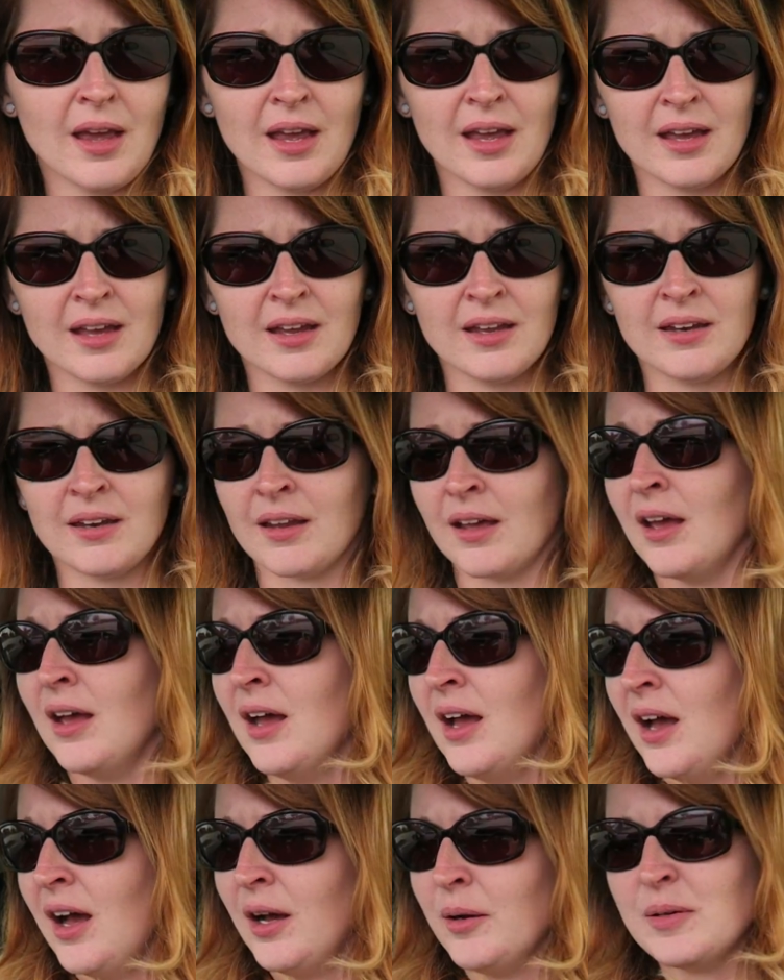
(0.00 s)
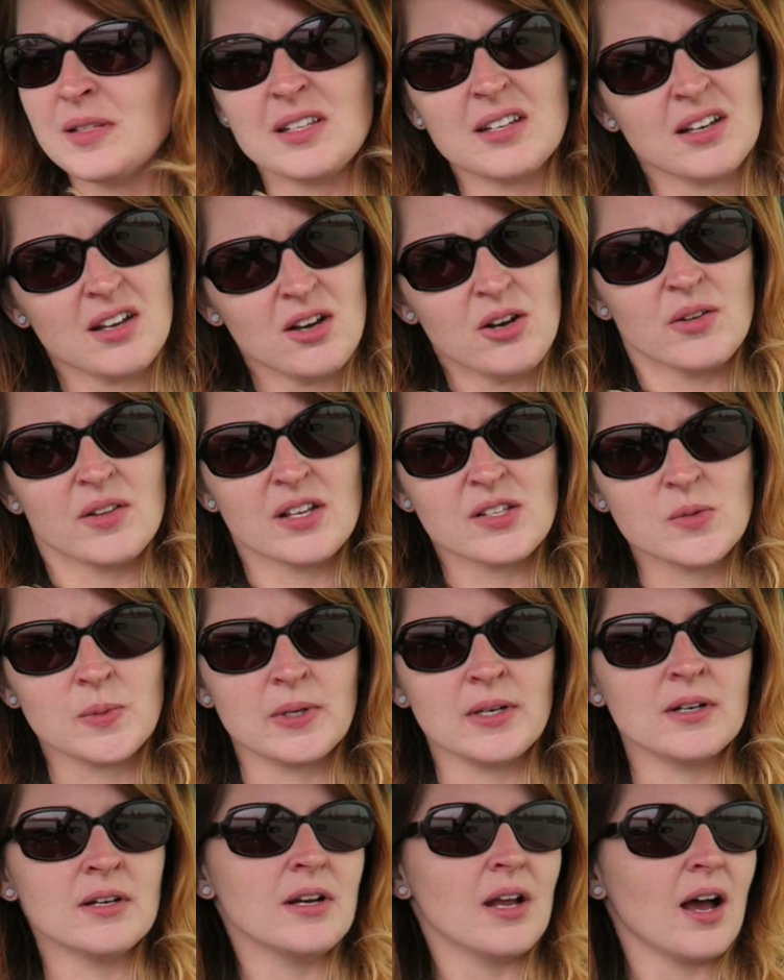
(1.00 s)
And I was like, oh, that's
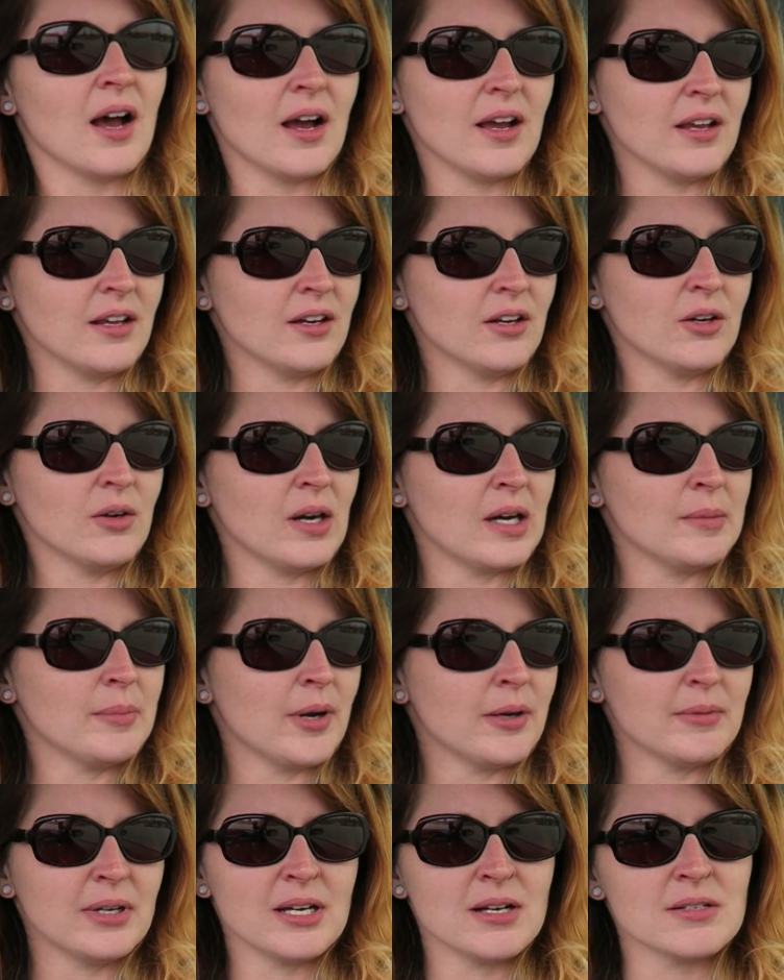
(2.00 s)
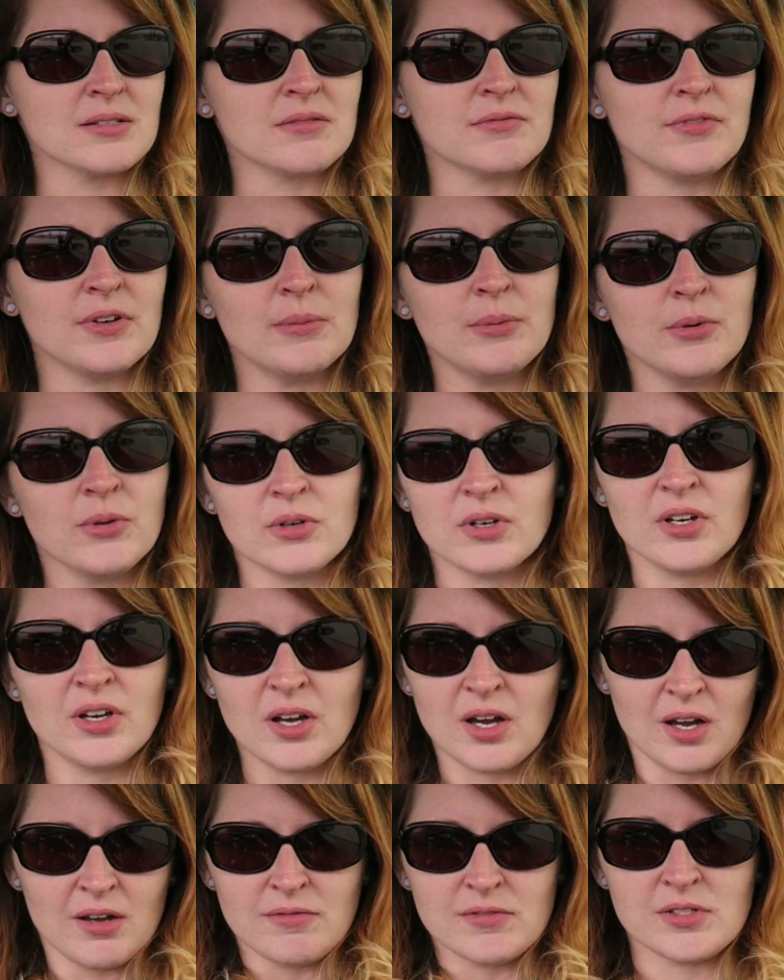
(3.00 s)
weird. I, you know, I bought my house in
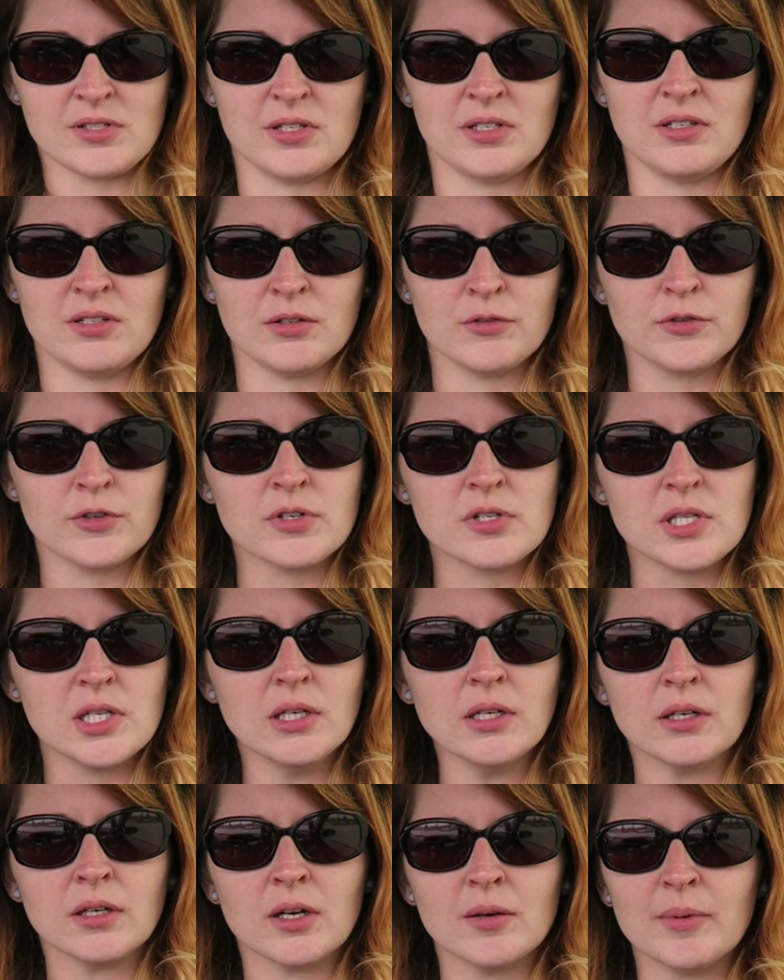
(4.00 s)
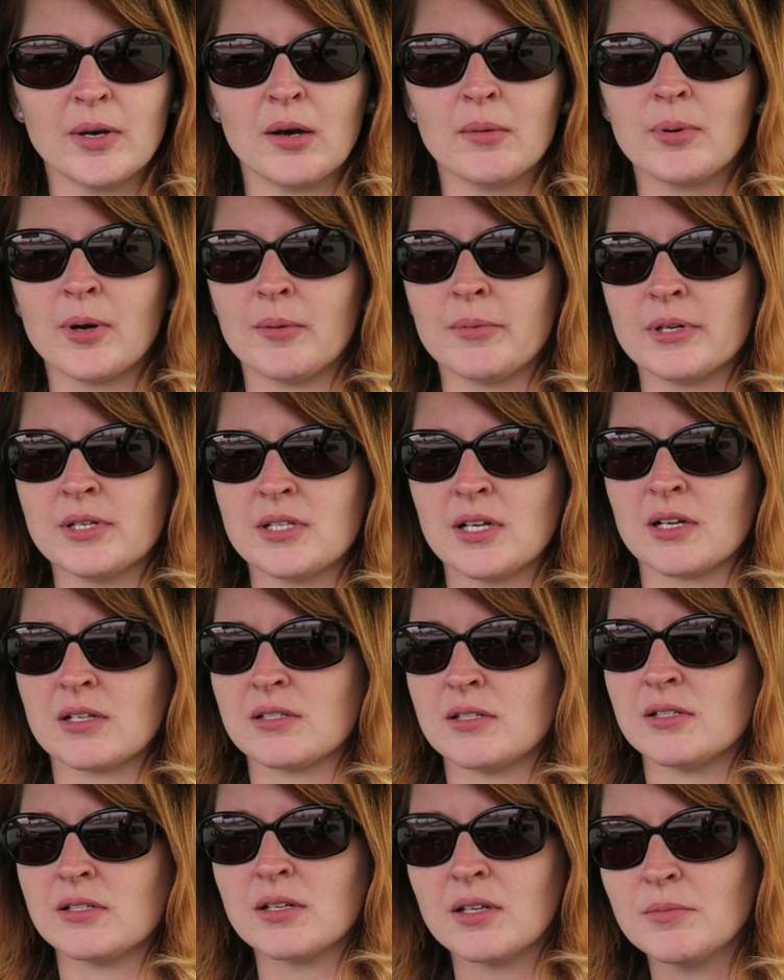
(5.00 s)
February. I haven't seen the first thing about property
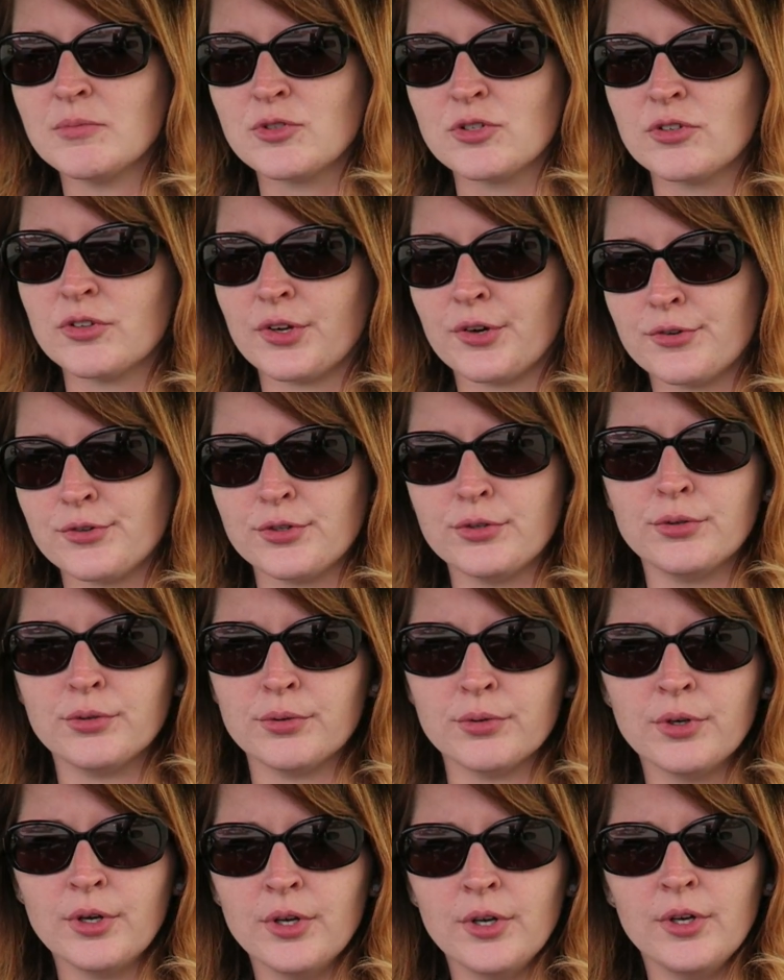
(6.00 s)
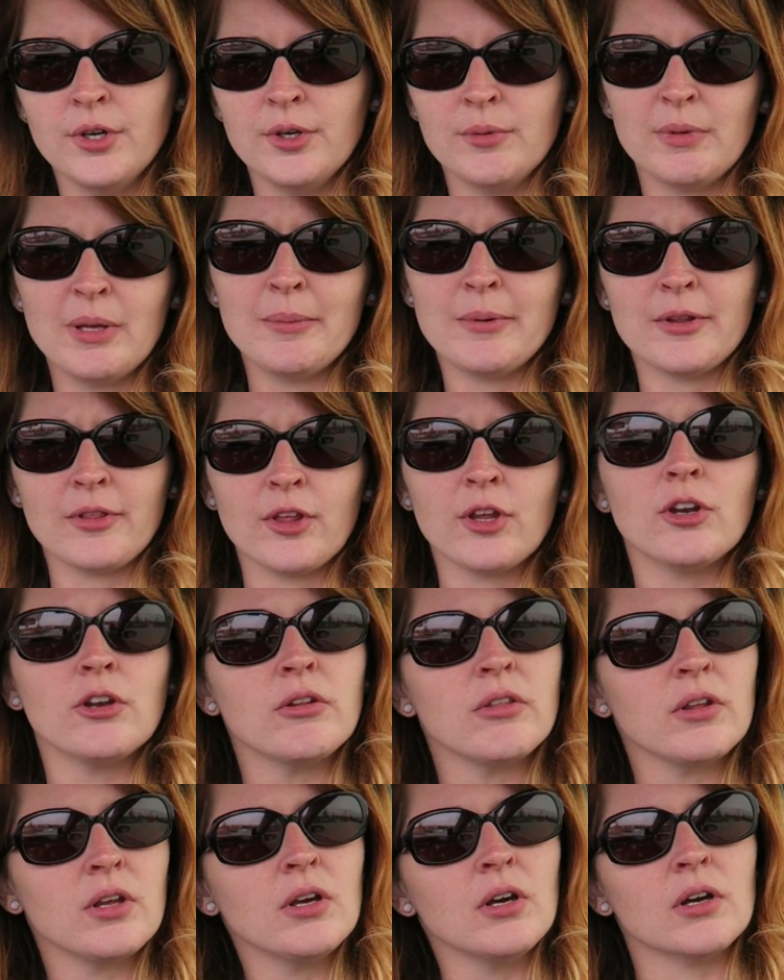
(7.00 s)
taxes. I'm sure they're due maybe the
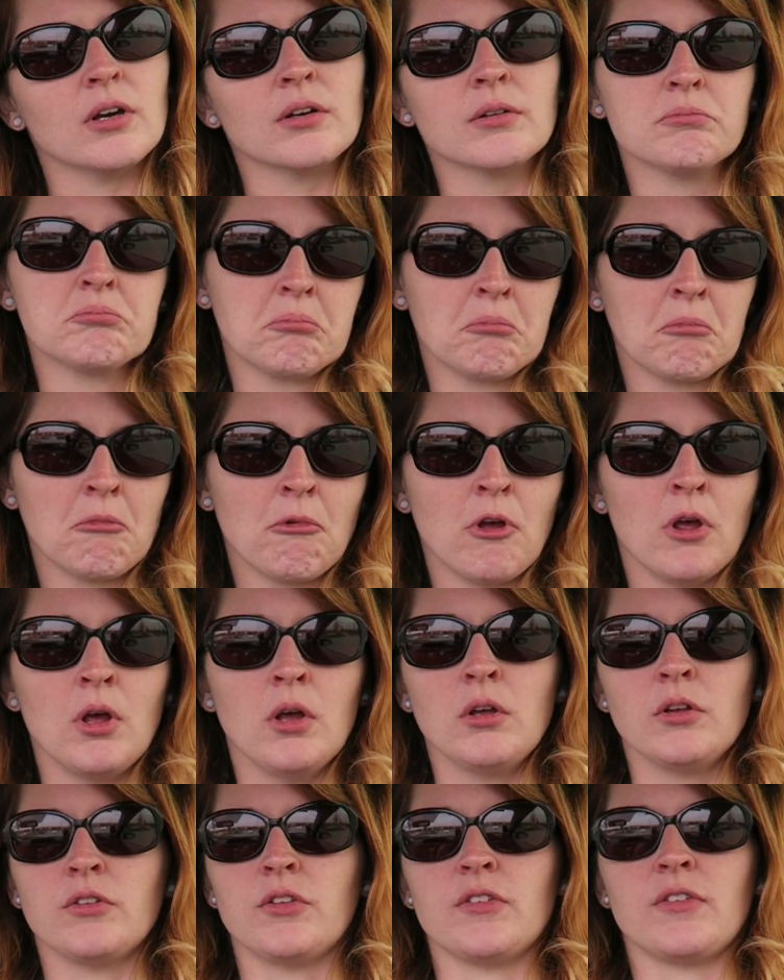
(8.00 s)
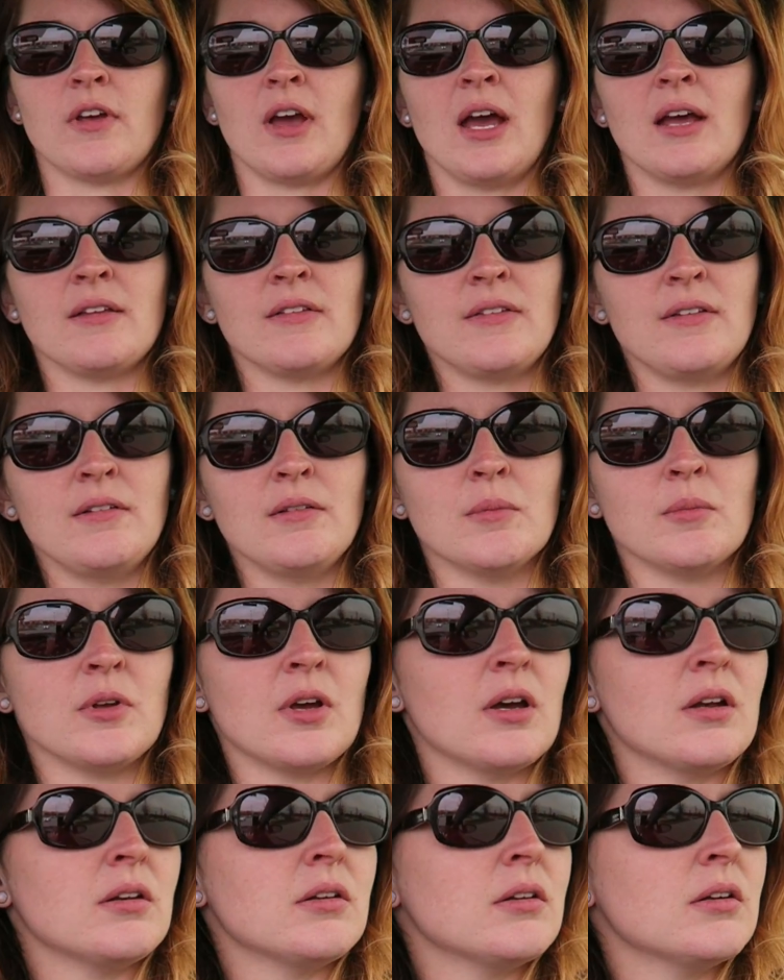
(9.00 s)
end of the year since I hadn't seen them
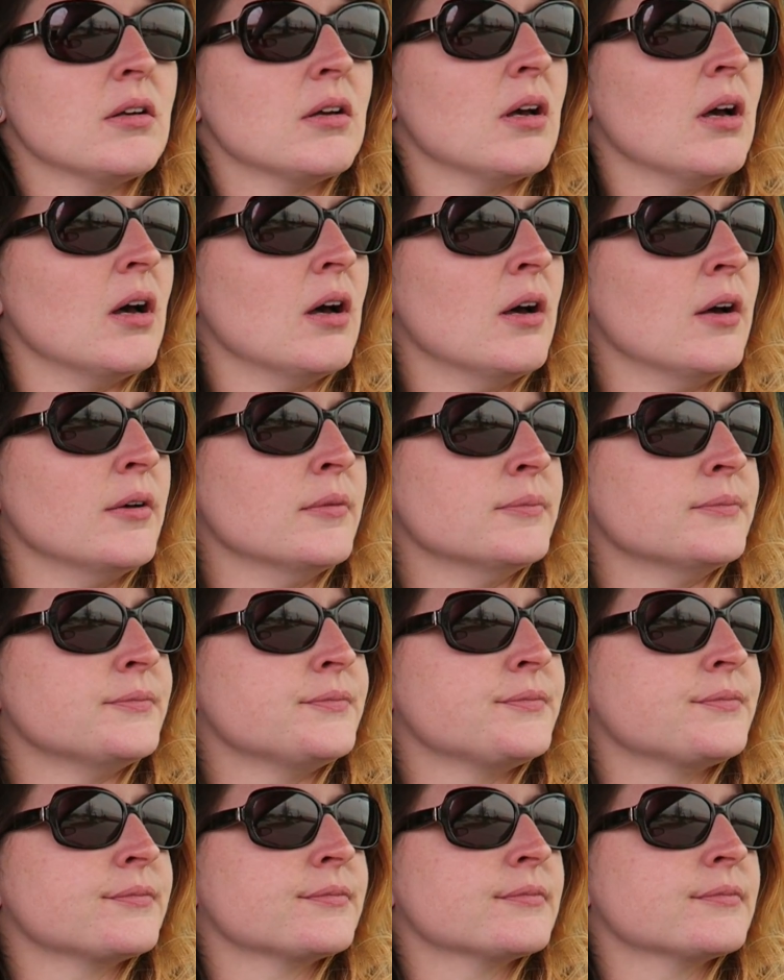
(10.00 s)
yet. Um,